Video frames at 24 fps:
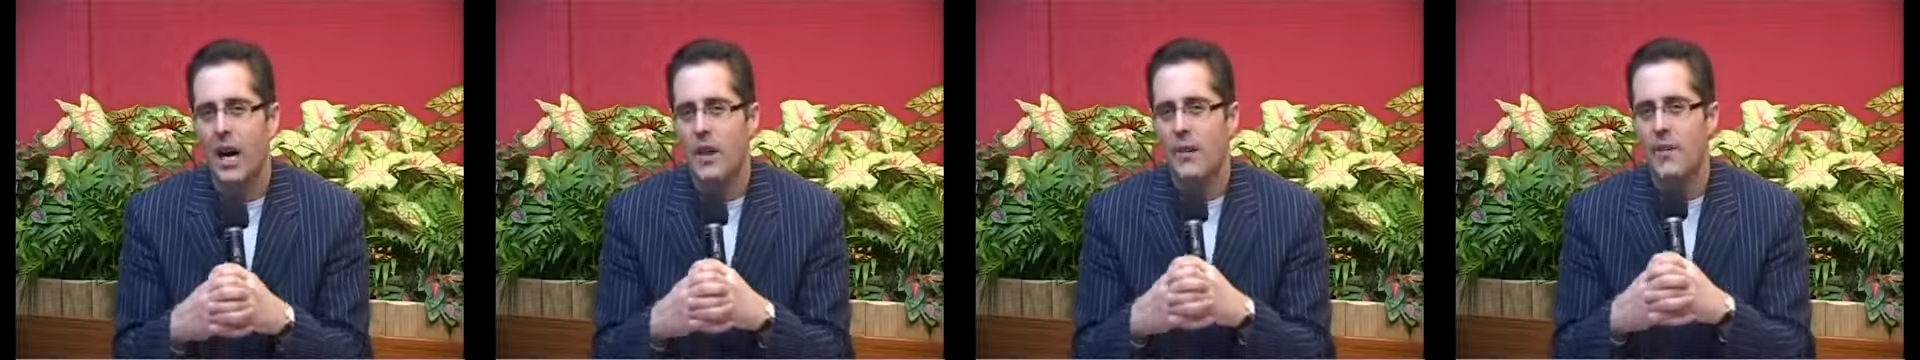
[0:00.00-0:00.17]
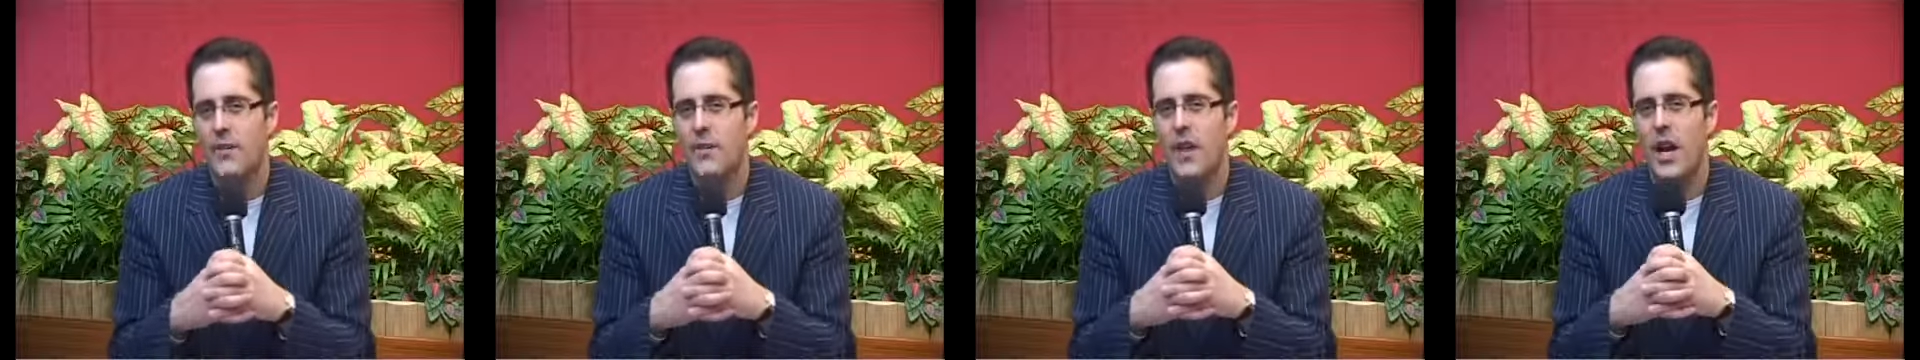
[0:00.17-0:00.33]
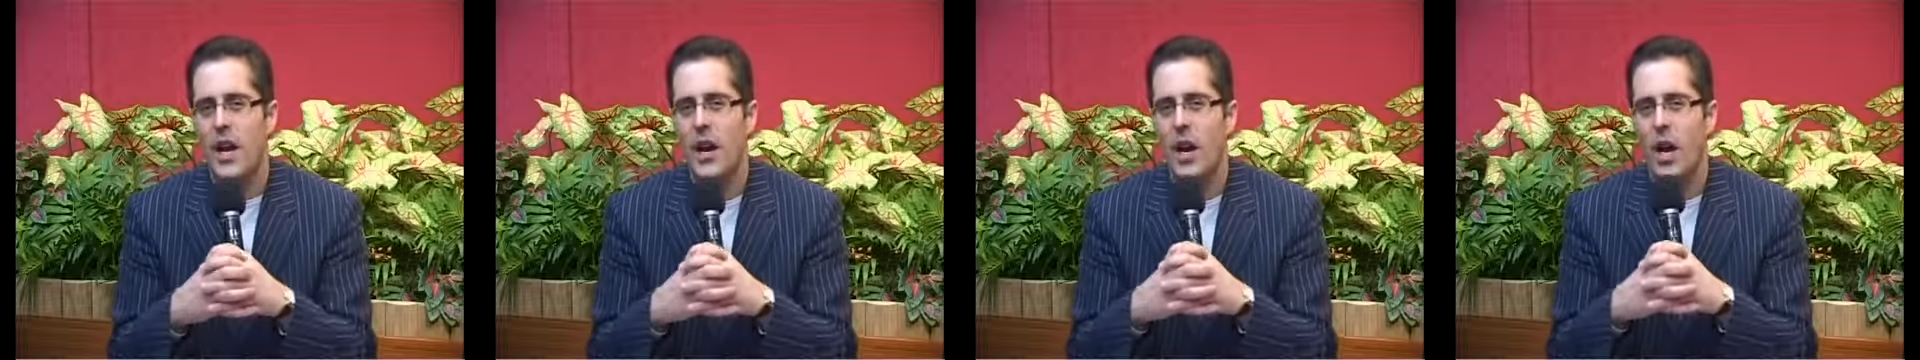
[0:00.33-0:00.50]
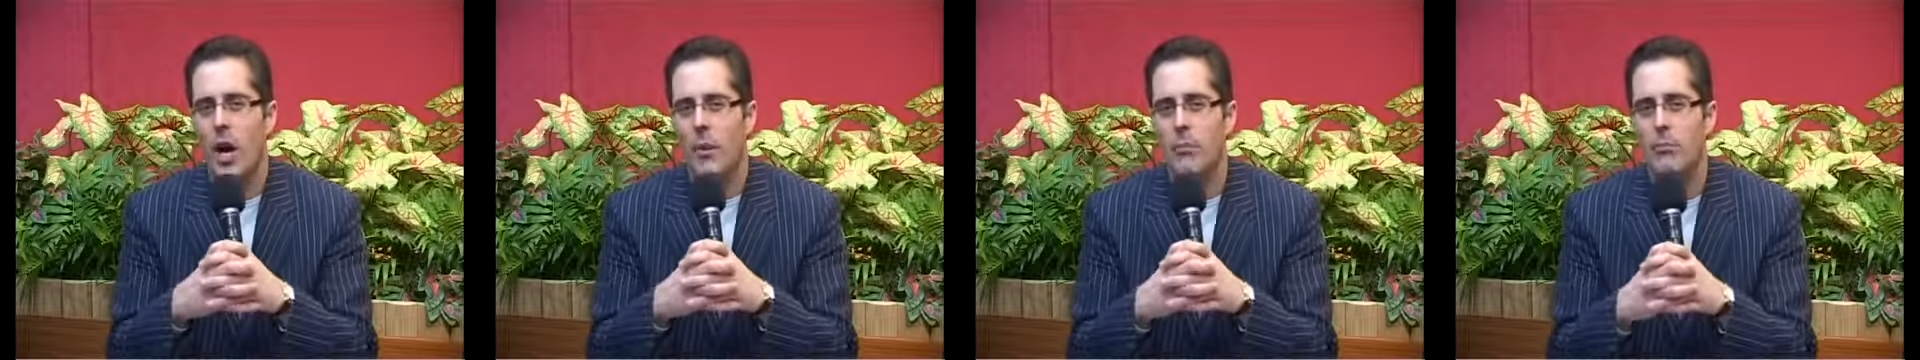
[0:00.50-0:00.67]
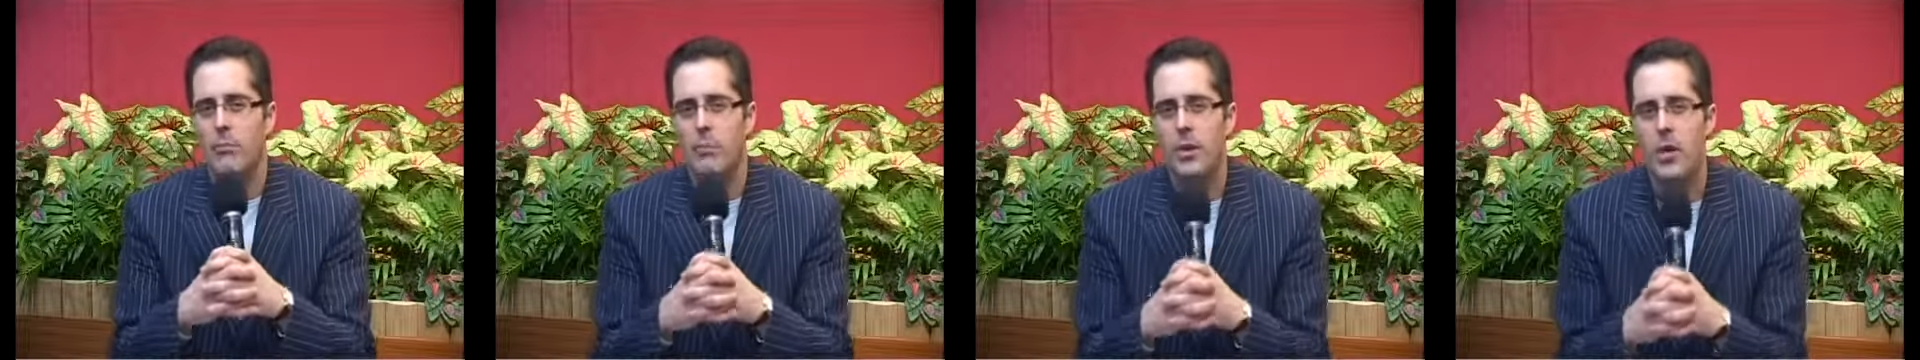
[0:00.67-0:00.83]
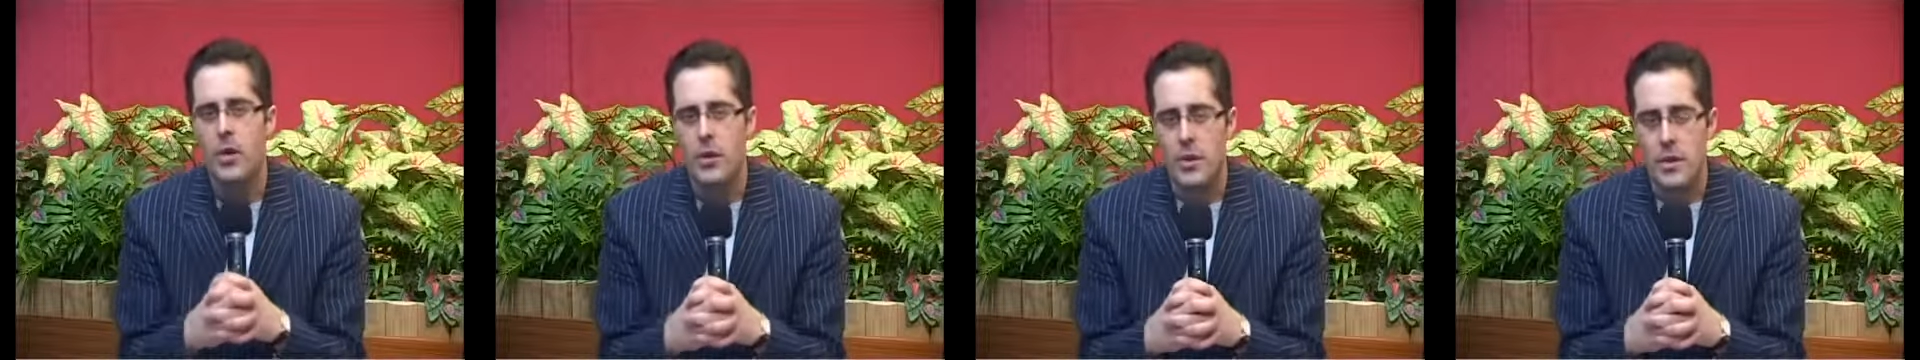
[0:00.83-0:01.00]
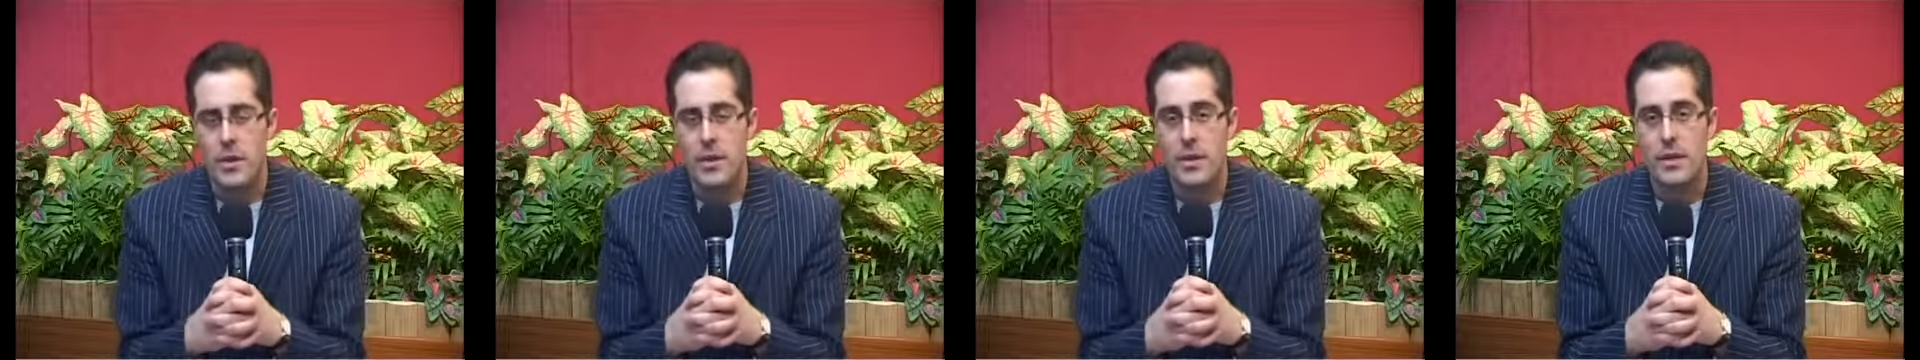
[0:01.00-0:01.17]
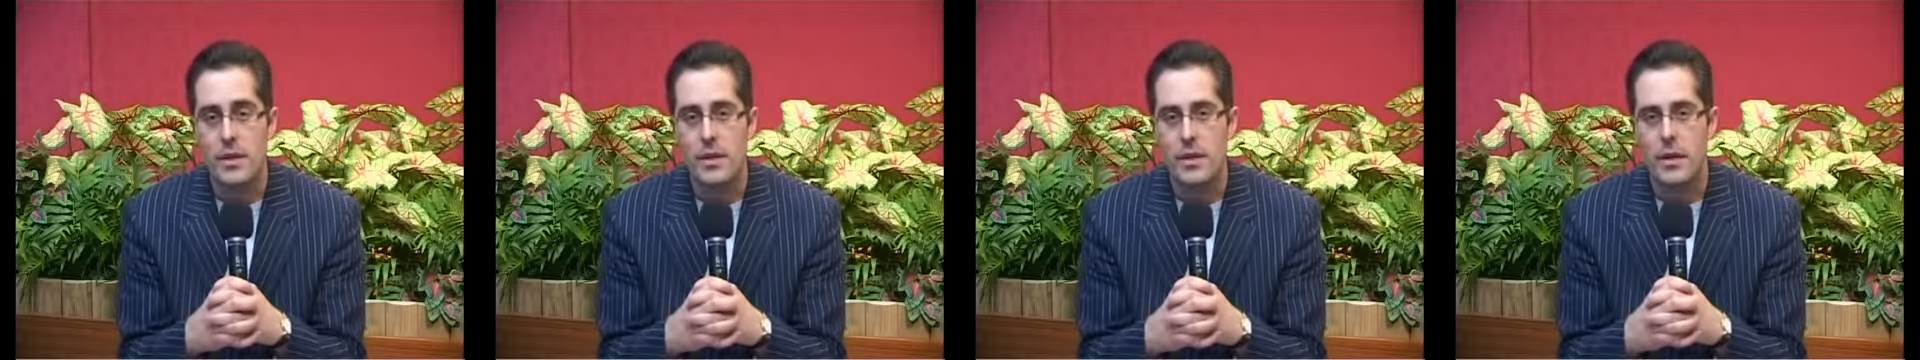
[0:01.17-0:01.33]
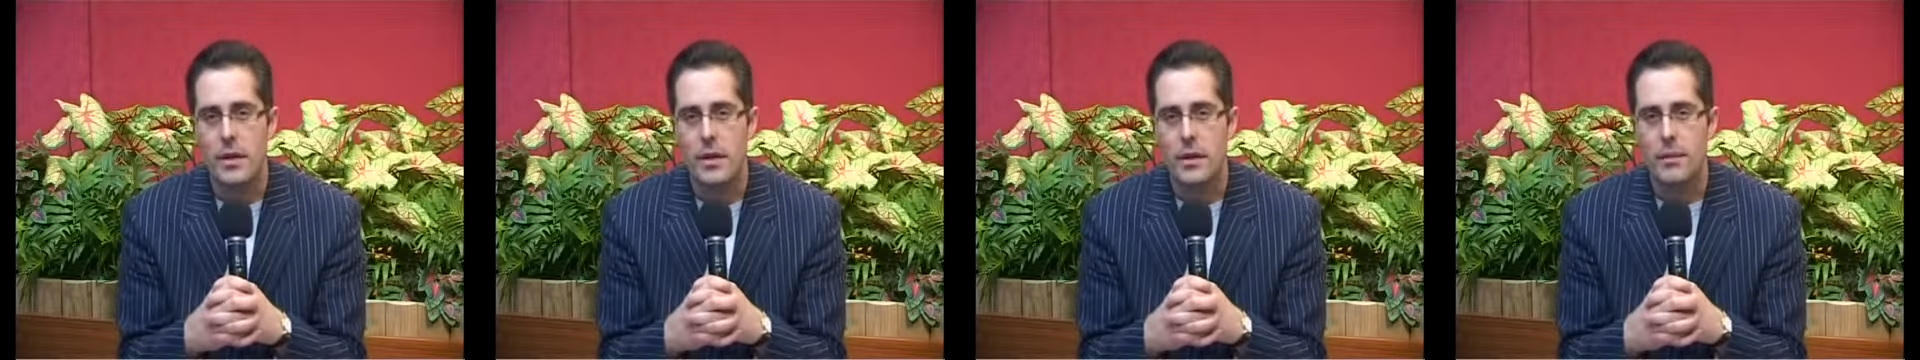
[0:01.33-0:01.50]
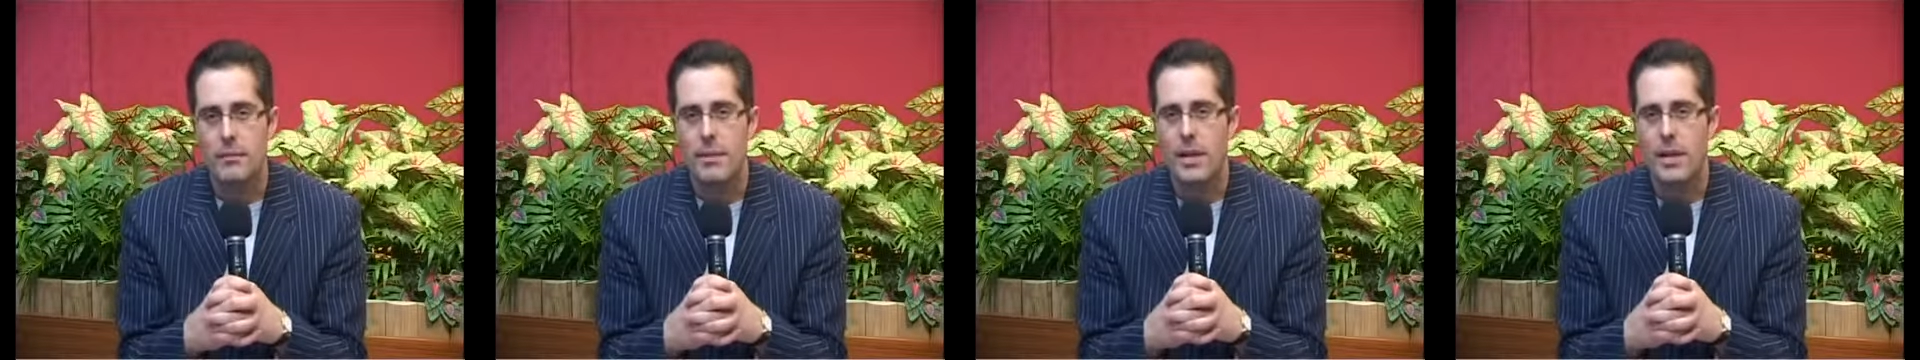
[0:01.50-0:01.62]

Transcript: of their abuse